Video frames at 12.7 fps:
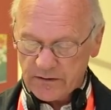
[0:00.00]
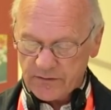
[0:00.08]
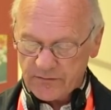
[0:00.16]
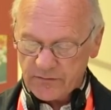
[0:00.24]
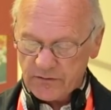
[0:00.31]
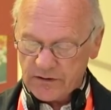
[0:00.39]

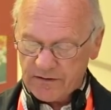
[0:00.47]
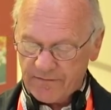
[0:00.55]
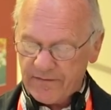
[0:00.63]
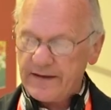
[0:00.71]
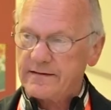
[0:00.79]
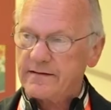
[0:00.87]
through the
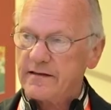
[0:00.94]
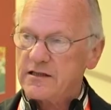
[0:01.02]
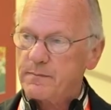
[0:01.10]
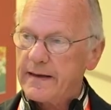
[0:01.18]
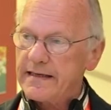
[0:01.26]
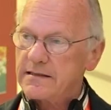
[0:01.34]
conflicted
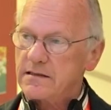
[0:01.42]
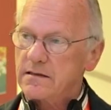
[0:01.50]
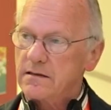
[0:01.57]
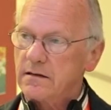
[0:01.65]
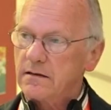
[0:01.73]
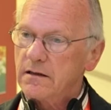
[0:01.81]
space
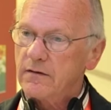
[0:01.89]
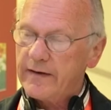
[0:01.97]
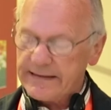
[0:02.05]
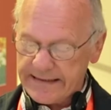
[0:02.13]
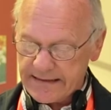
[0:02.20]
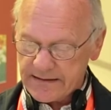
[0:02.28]
of
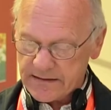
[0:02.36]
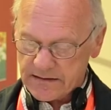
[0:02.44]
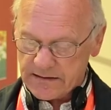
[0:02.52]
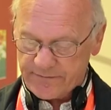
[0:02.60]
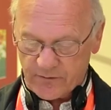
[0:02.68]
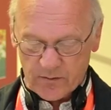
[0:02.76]

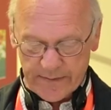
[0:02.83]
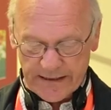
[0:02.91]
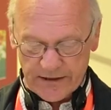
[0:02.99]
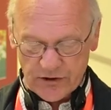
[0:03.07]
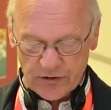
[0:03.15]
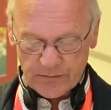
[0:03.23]
identity
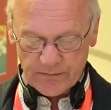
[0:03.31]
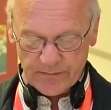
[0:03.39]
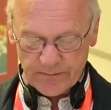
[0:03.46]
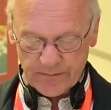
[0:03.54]
formation.